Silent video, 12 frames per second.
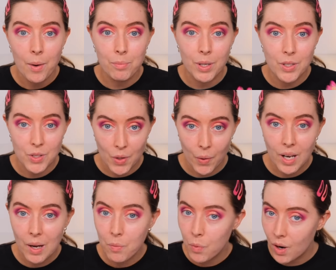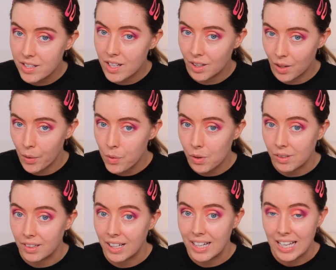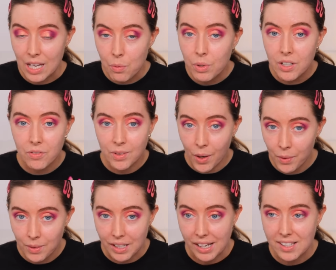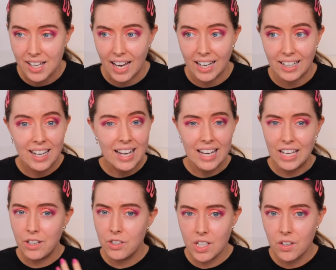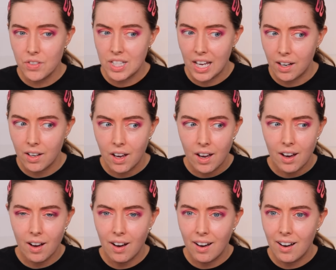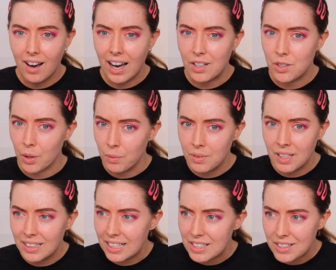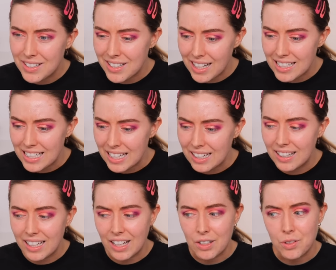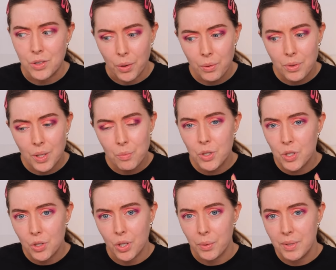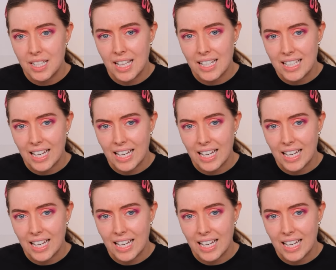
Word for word: but Zola was a local. He would have known this and he should have said, uh, I don't think that's a good idea. Like, I don't think we should go into that